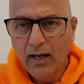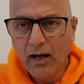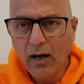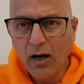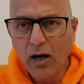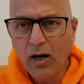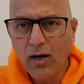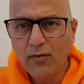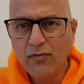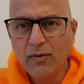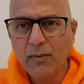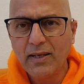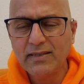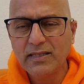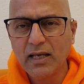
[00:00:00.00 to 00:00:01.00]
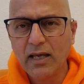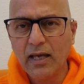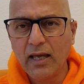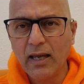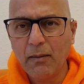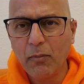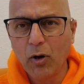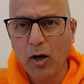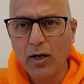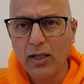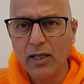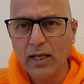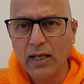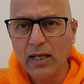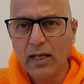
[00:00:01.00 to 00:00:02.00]
Or we may say a
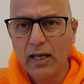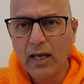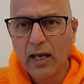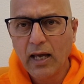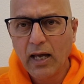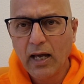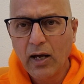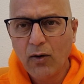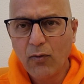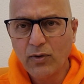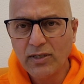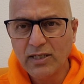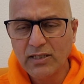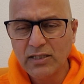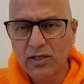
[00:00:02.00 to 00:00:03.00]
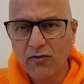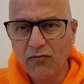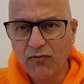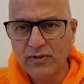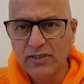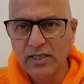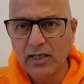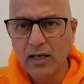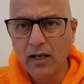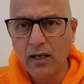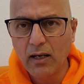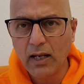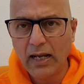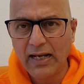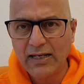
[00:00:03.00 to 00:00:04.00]
body which is
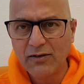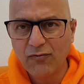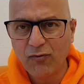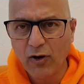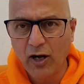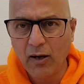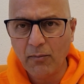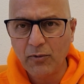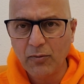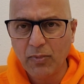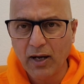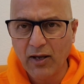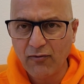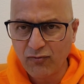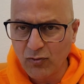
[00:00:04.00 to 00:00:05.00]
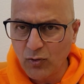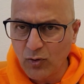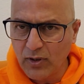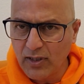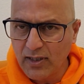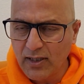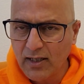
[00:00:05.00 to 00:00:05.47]
physical and formed by food,